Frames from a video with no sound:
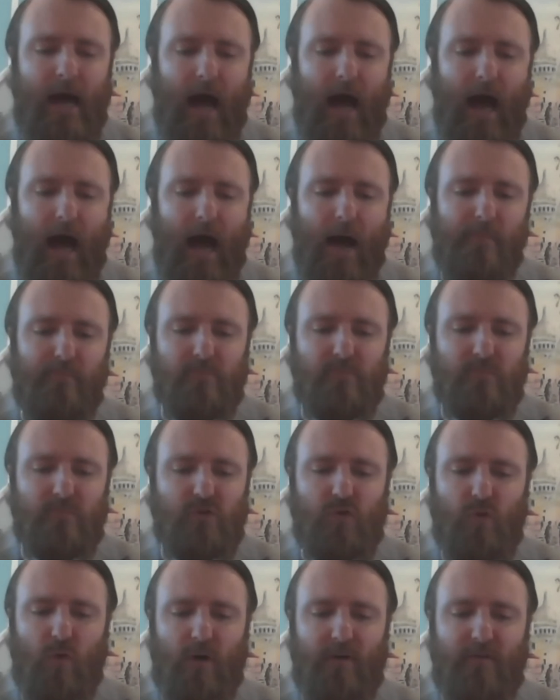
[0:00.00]
um,
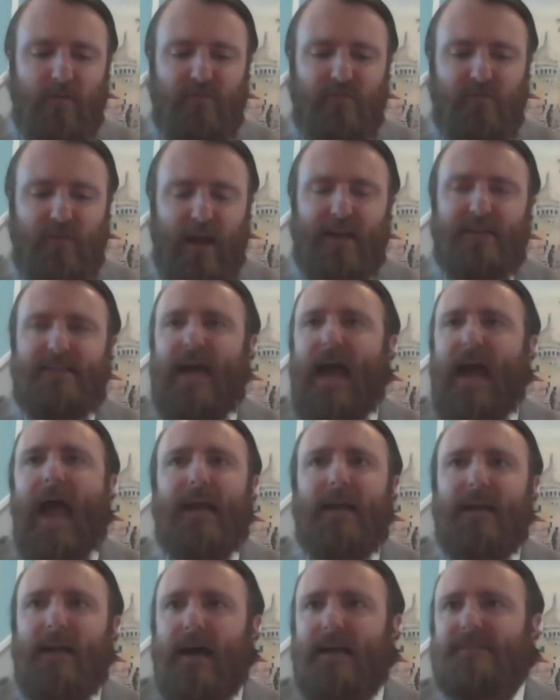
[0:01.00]
sort of
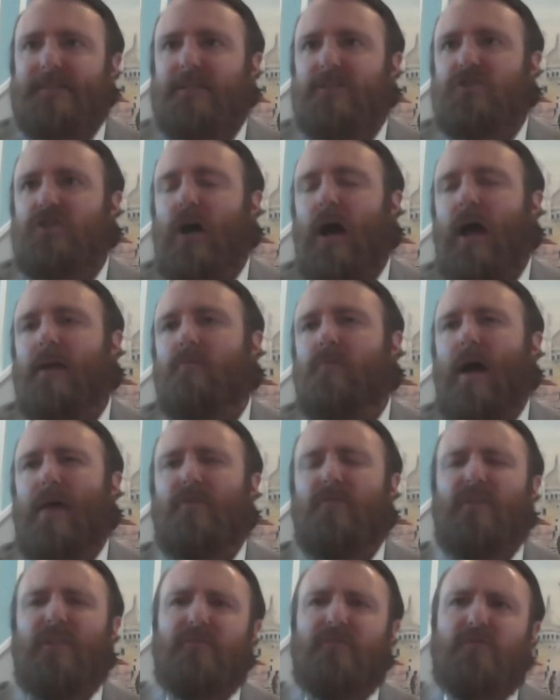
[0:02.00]
antagonizing China
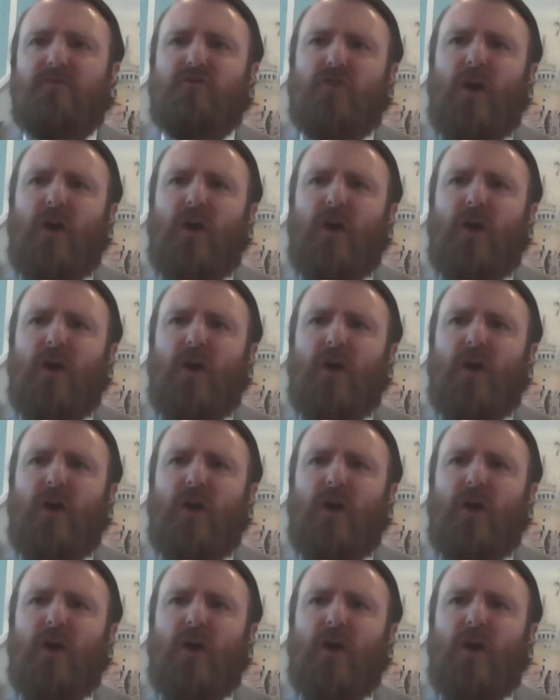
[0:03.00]
rather than